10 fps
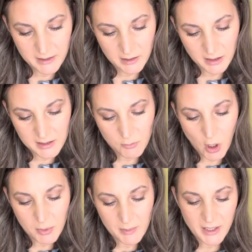It's brow
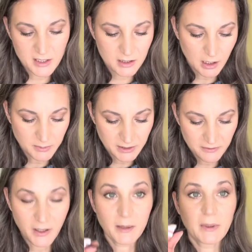pomade, Sculpt and Define.